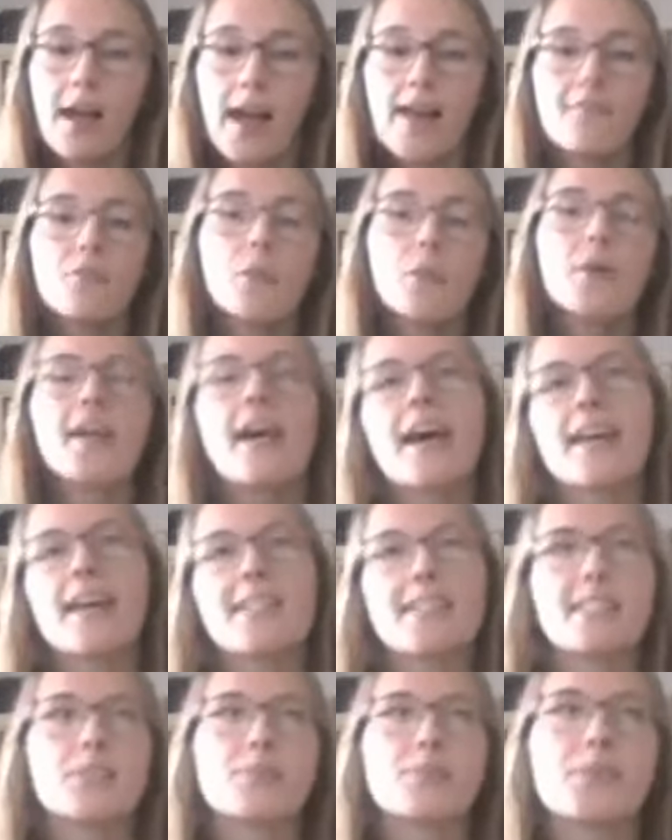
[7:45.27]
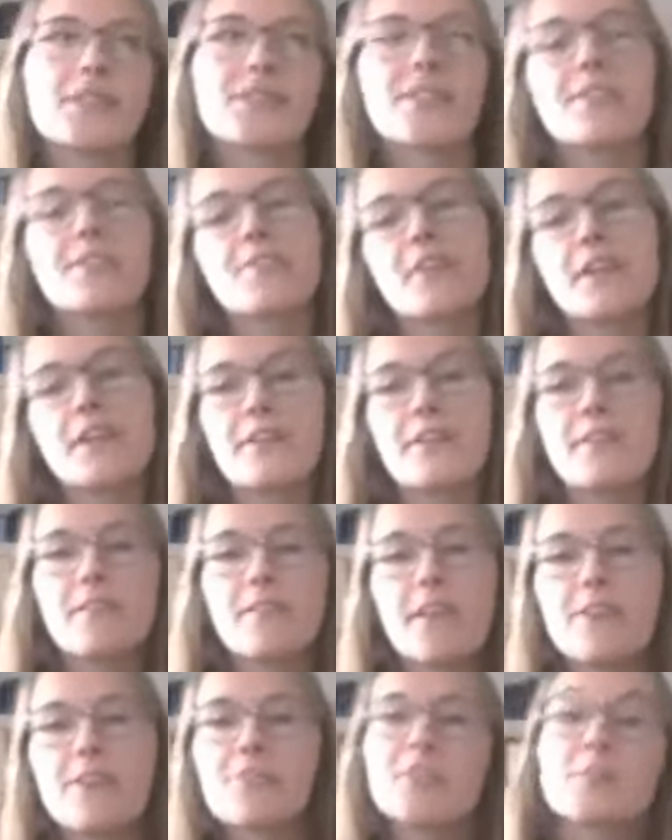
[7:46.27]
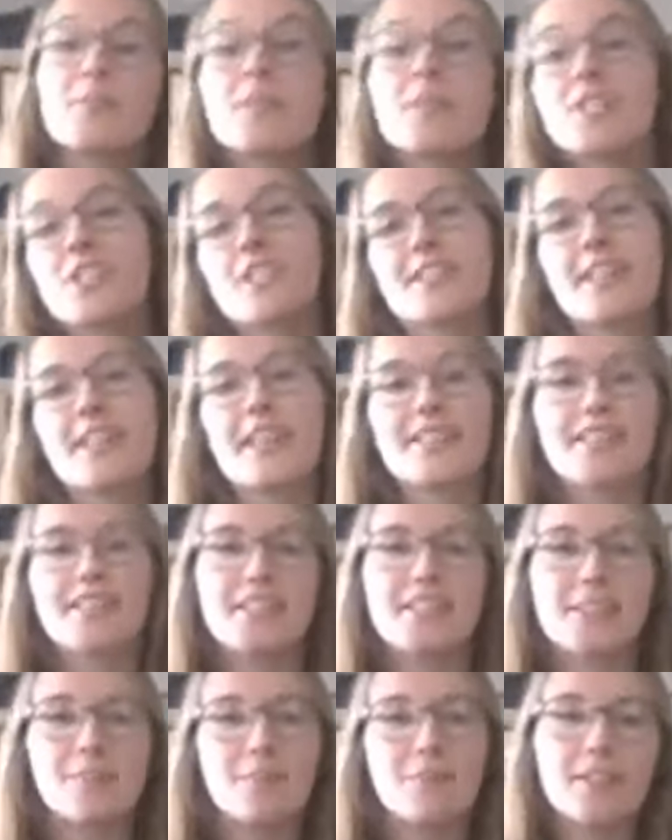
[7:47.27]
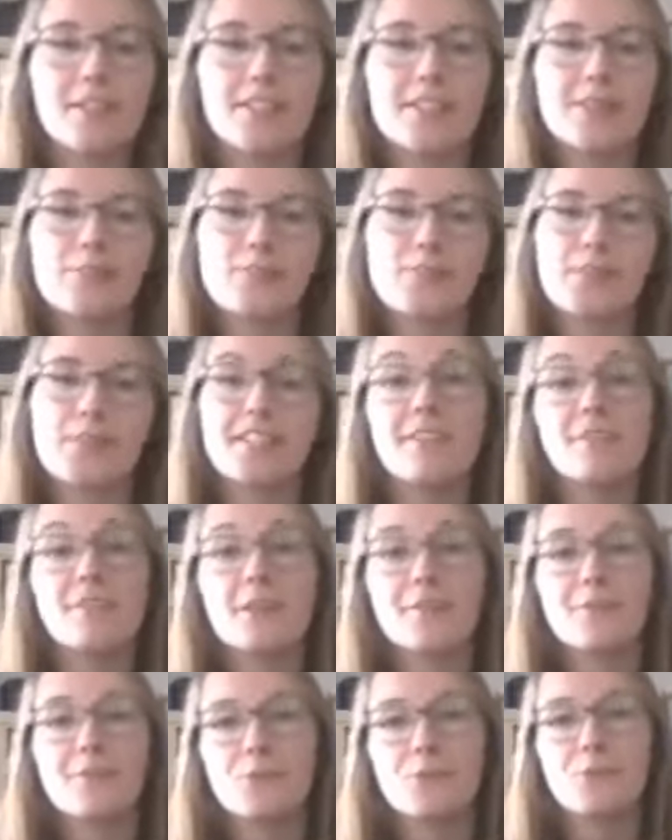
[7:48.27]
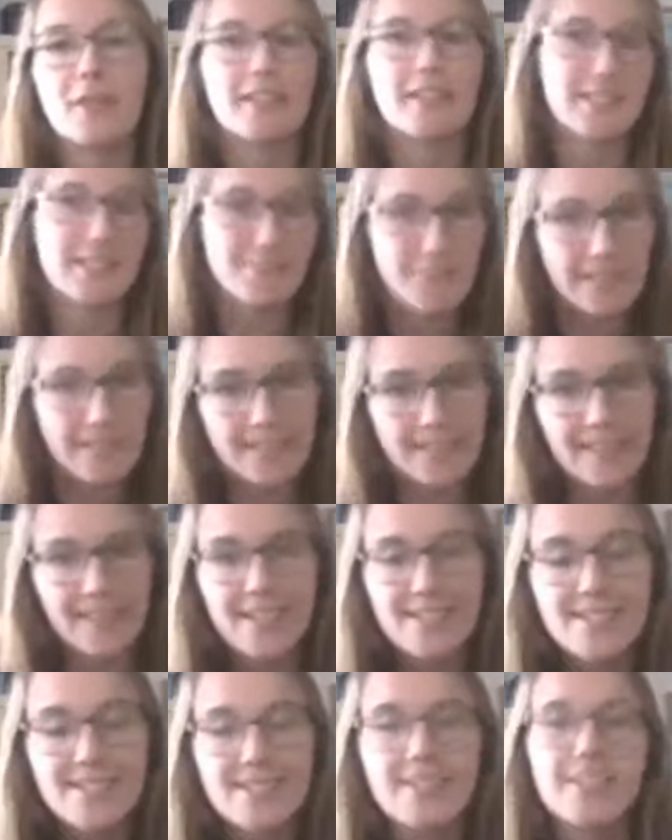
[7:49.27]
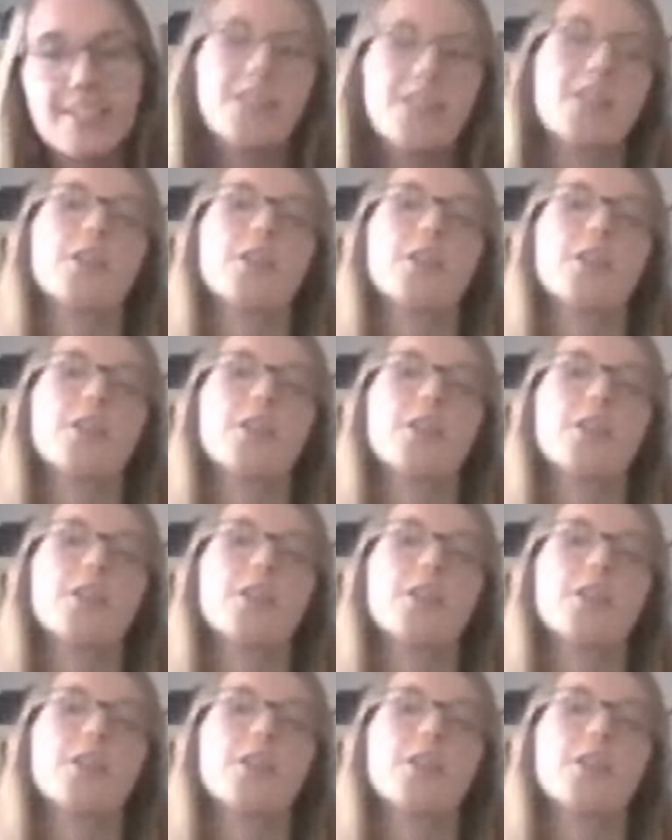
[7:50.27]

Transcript: Every species has a different specific food that they really like.